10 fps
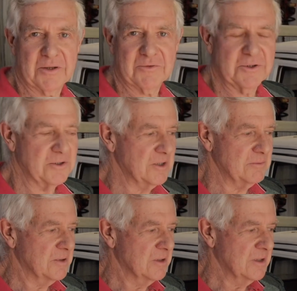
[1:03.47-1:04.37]
haven't heard
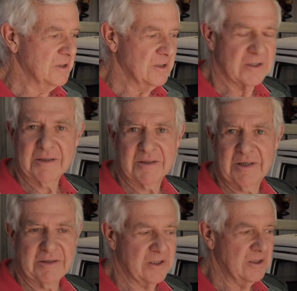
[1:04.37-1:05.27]

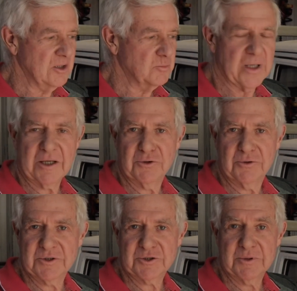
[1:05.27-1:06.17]
any bad
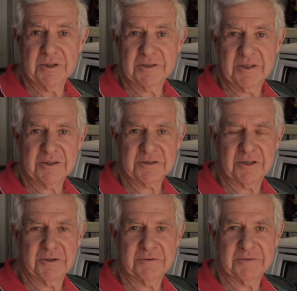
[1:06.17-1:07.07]
noises or anything in there,
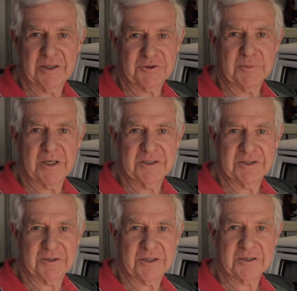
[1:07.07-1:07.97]
so that's the main thing,
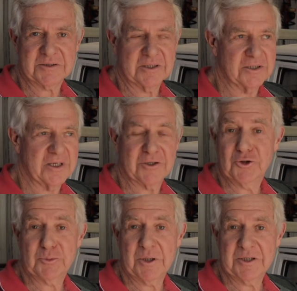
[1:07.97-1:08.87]
I guess. And it had
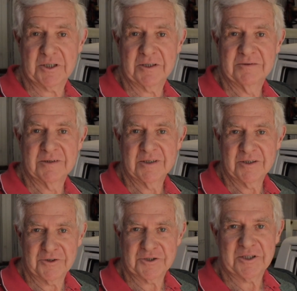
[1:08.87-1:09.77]
oil pressure
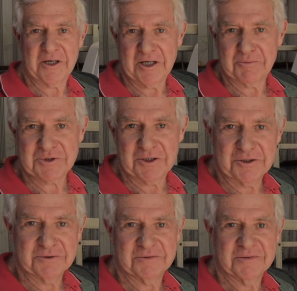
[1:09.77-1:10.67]
on startup,
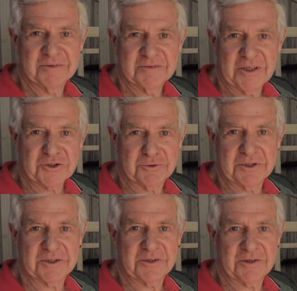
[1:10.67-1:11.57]
so that's
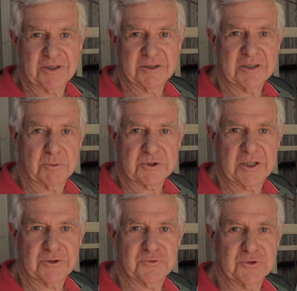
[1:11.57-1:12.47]
always a thing to double
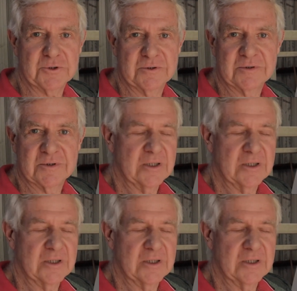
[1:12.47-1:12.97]
check for.